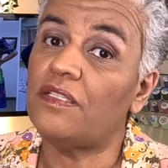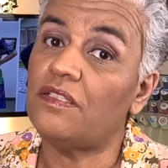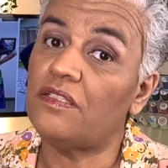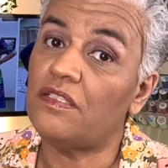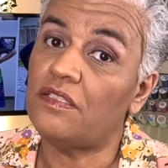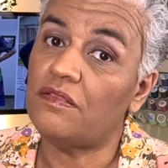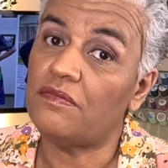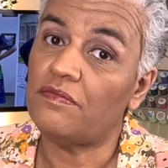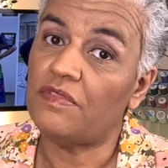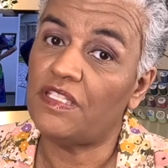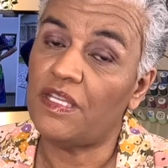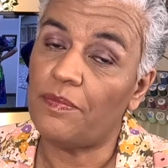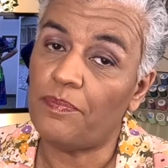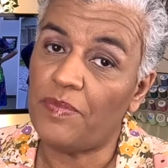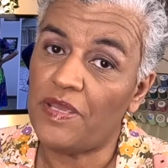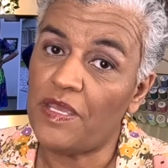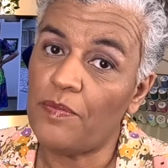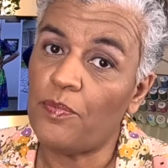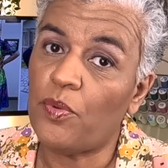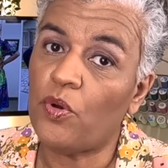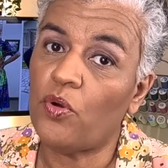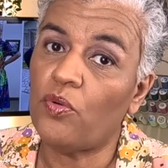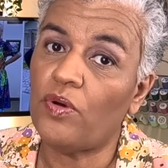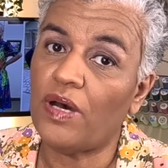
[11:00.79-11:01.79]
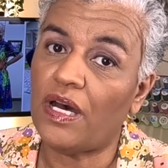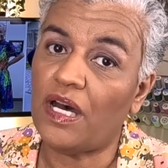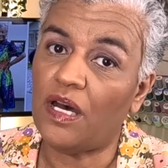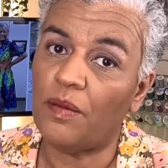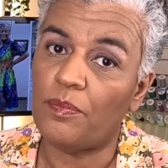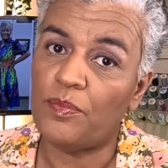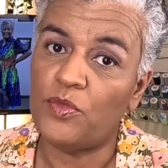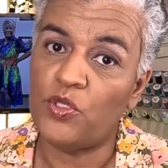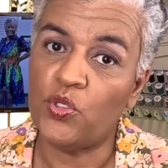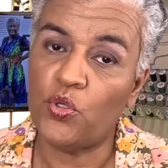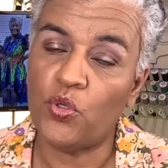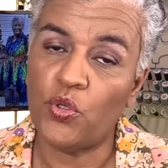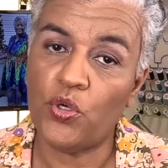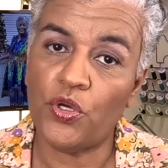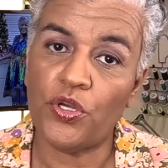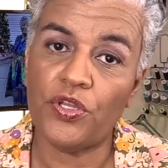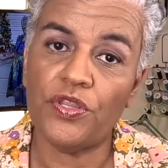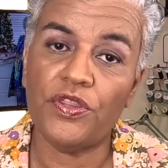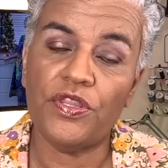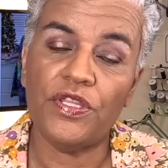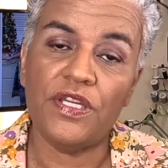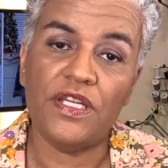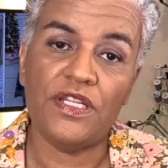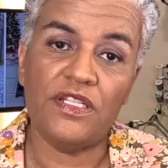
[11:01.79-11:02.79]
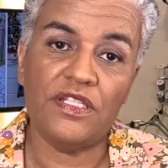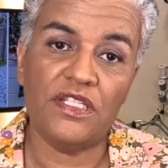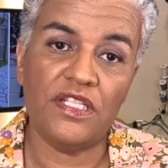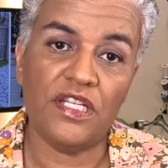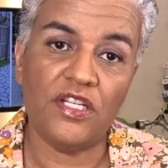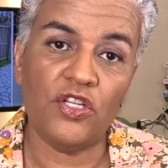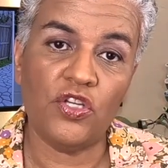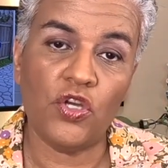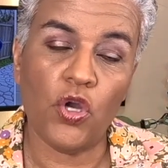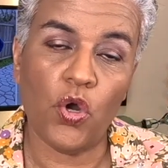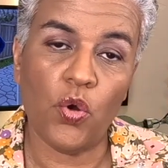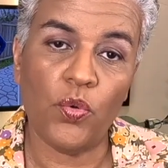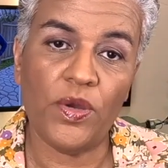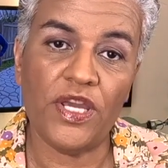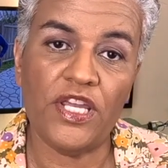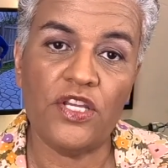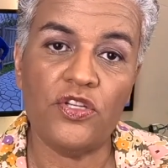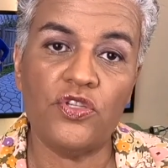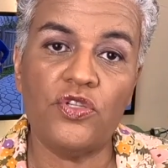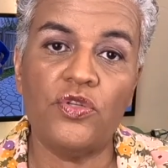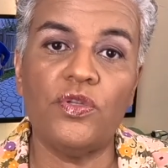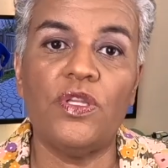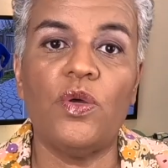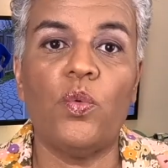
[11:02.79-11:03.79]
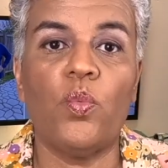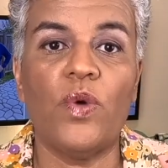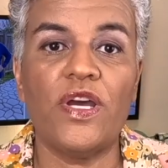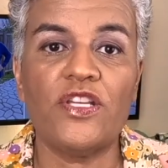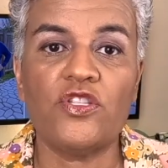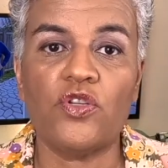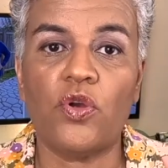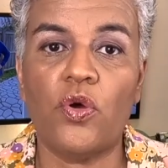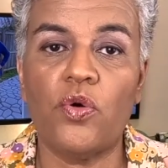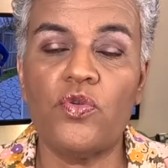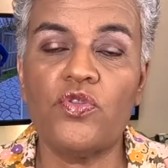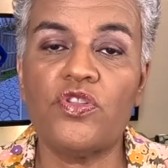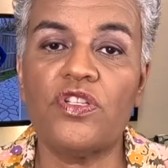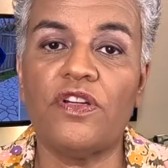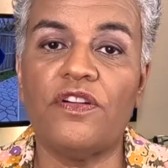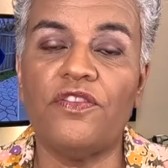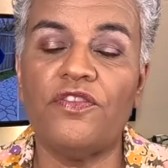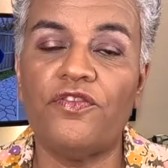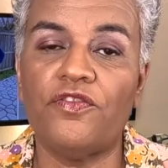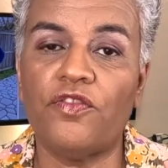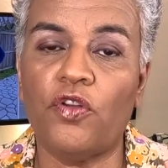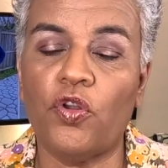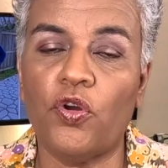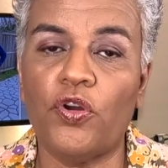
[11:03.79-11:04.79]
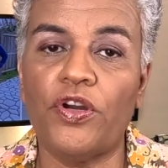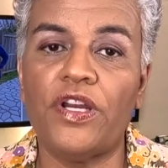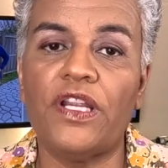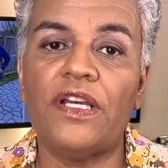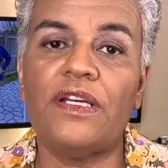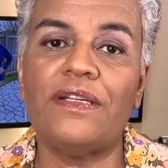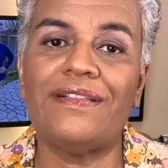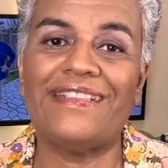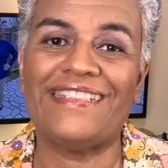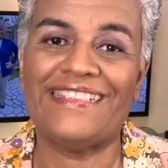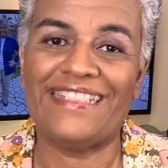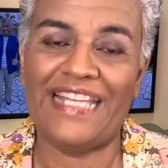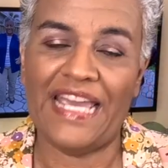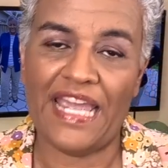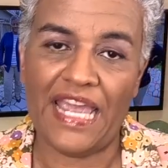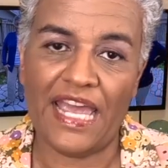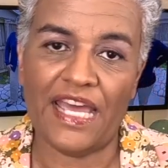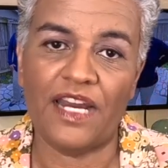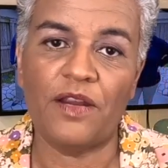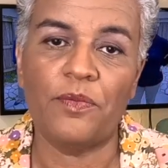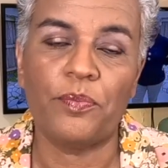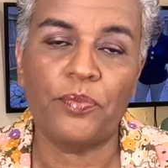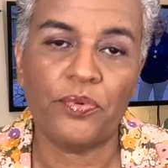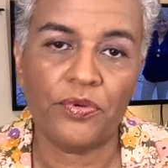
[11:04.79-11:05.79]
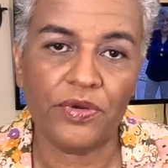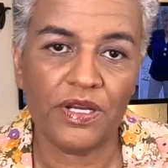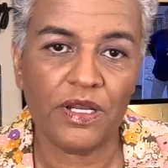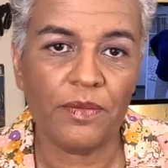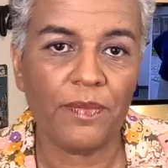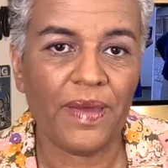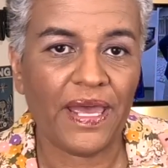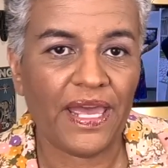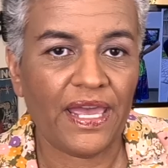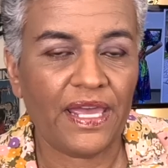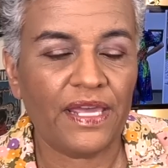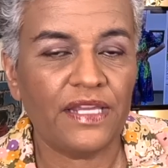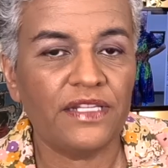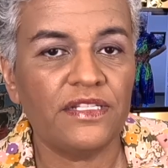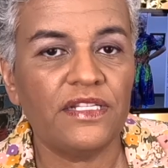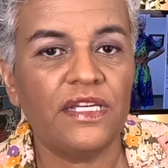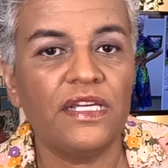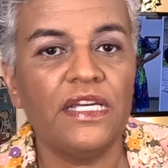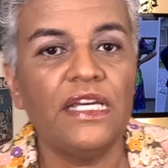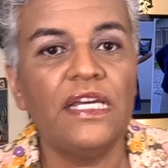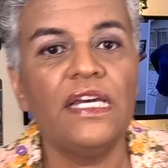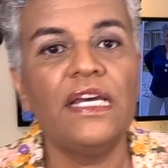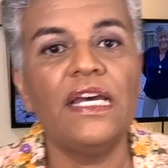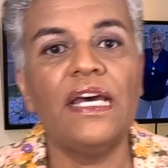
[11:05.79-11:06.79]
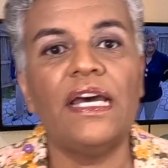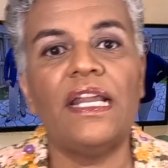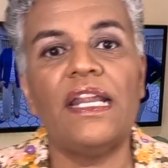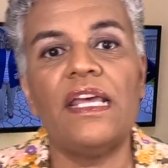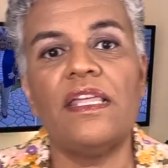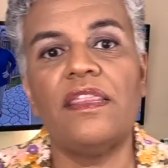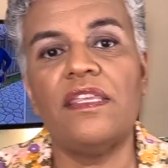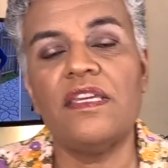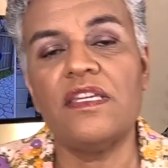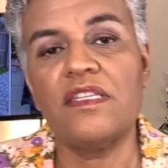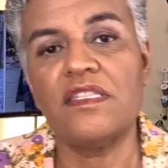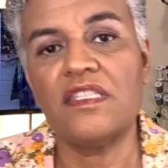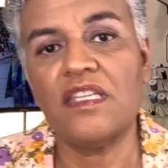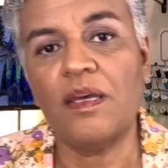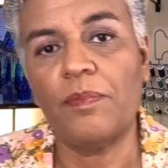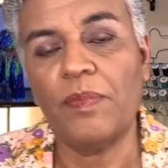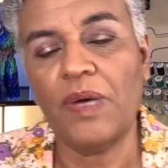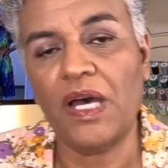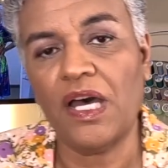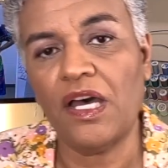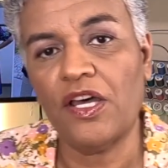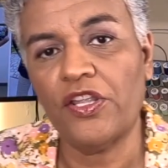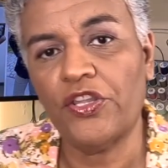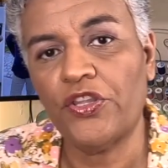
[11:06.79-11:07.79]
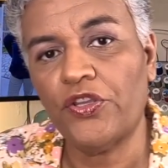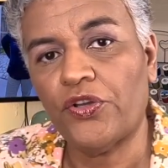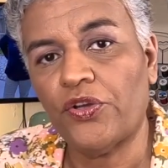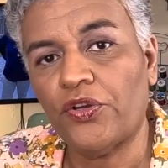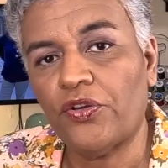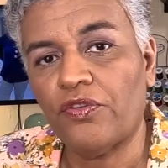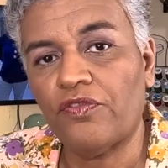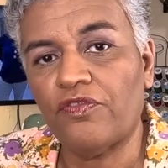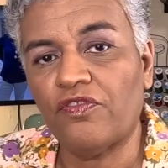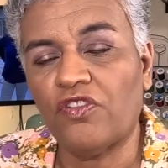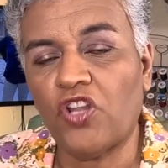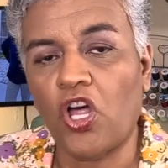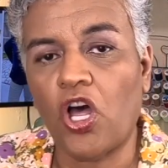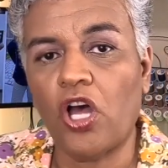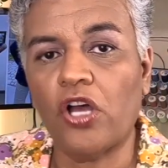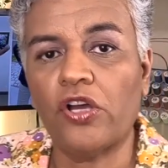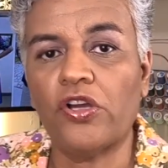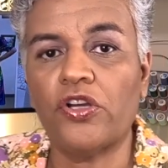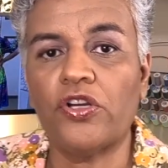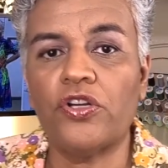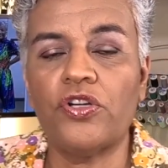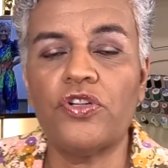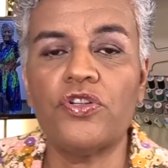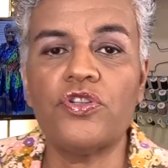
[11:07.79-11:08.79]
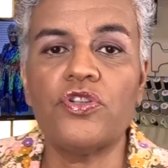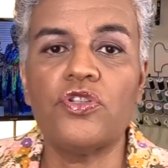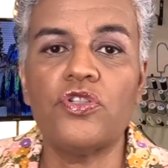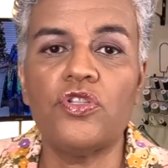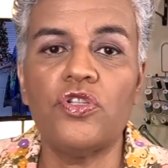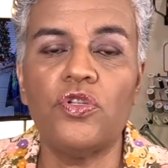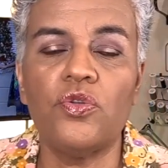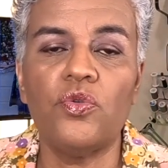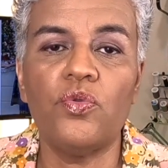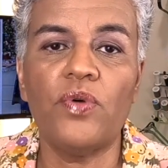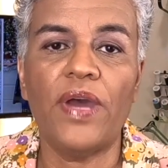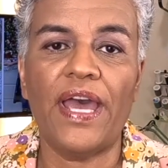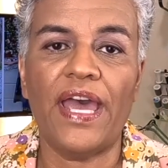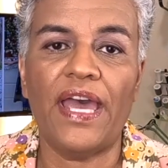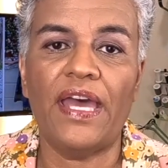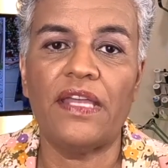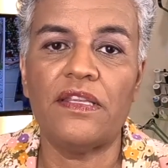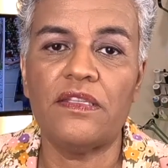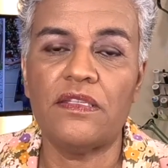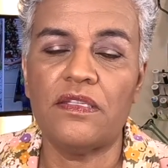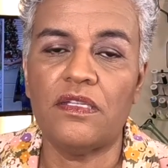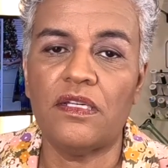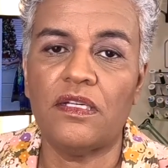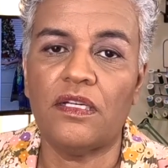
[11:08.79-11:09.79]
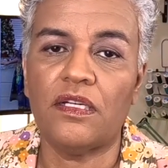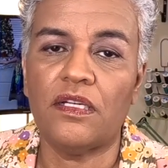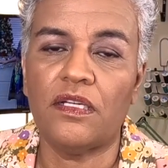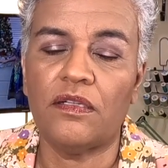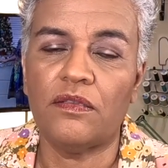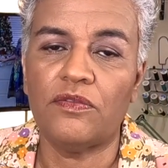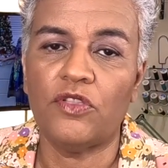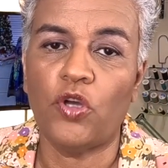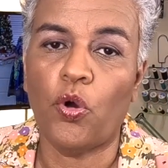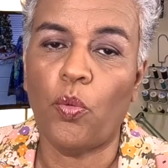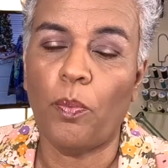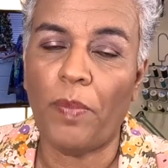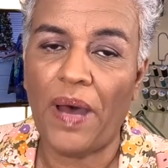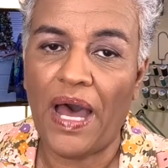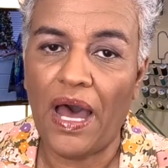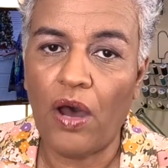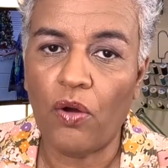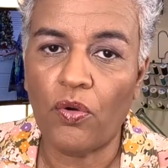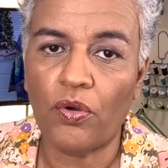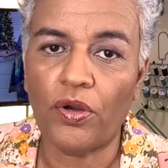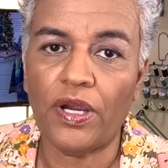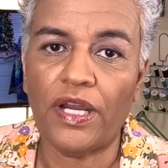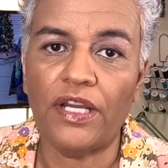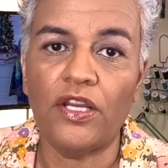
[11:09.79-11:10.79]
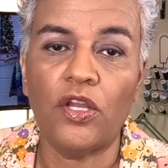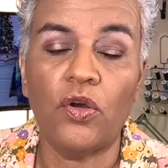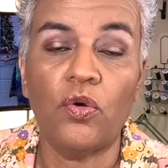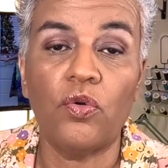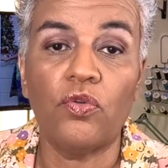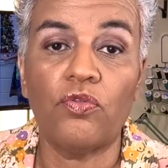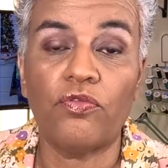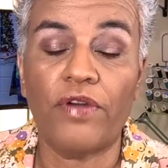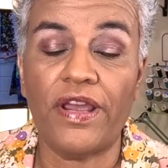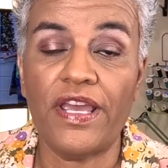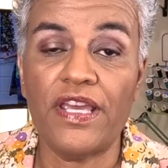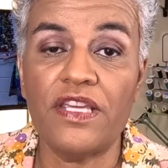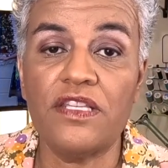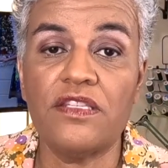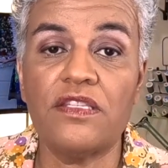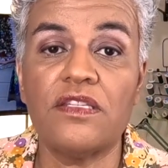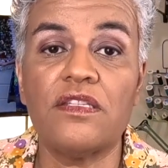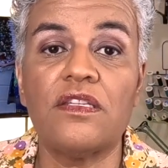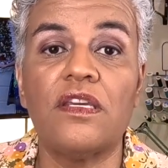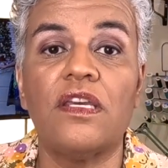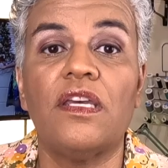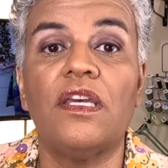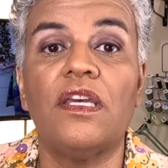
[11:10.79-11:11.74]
the people up north, it did go into the west coast of Florida. They had it pretty bad. And I think some other vloggers too had no power. I know Grace,